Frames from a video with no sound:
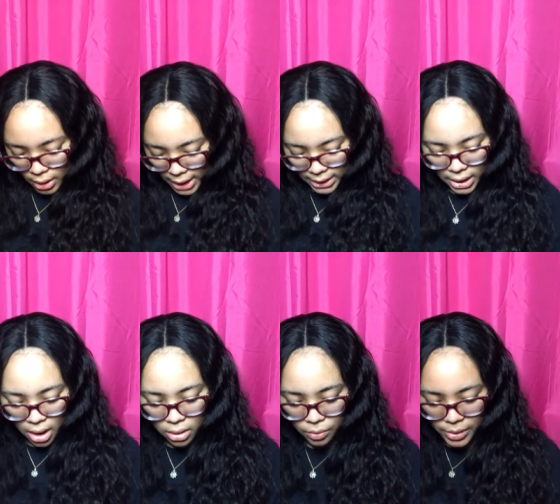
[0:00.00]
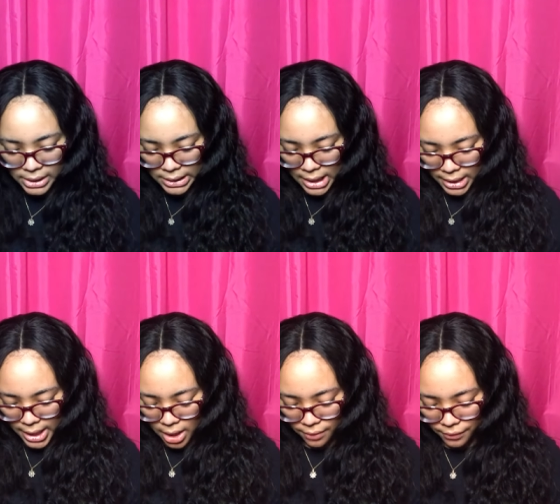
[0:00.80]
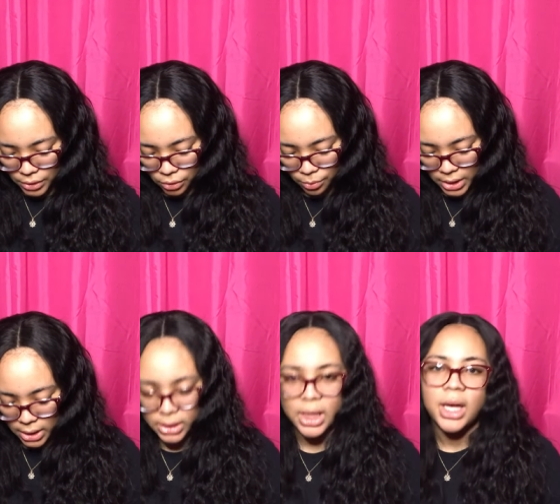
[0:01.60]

I think all the wigs that I got are frontal wigs.